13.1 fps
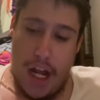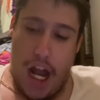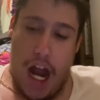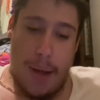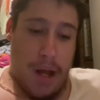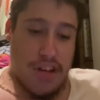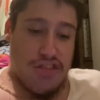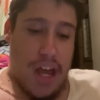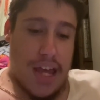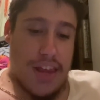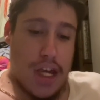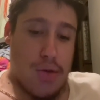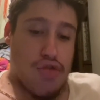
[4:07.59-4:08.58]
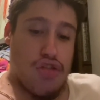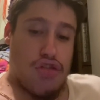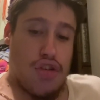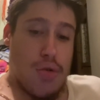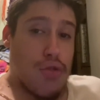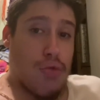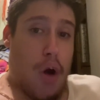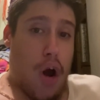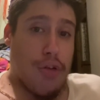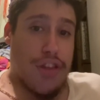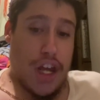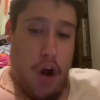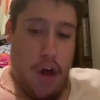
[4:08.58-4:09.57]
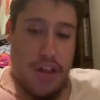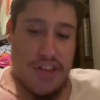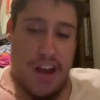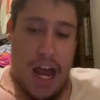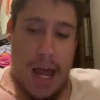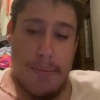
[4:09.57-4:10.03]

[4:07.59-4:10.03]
I'm not saying that you should do the wrong thing all the time,